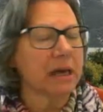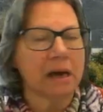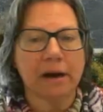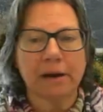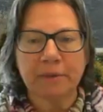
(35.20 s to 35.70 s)

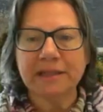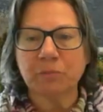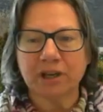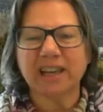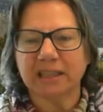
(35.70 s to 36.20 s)
Um, and then
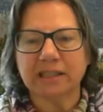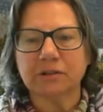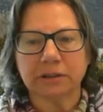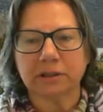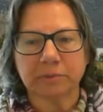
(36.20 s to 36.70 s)
we'll get into
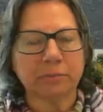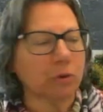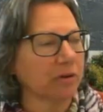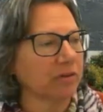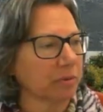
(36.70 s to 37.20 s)
a little bit
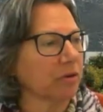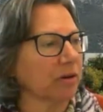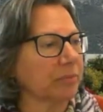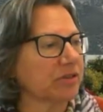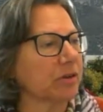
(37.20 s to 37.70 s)
more of the
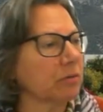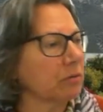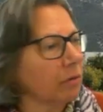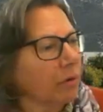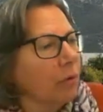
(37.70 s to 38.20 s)
program. Okay.
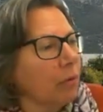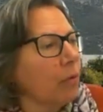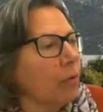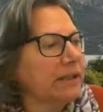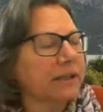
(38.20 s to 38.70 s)
So
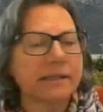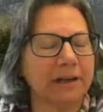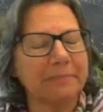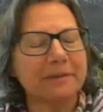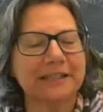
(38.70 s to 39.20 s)
what does the
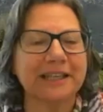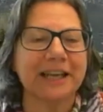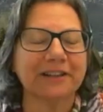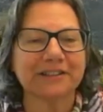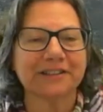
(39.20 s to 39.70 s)
MS in
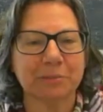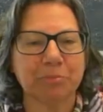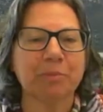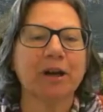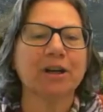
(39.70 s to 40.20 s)
accountancy
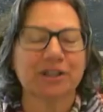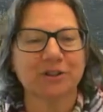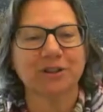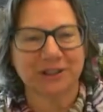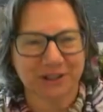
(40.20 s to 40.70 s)
prepare a
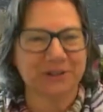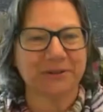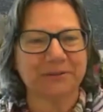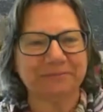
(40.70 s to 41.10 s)
student to do?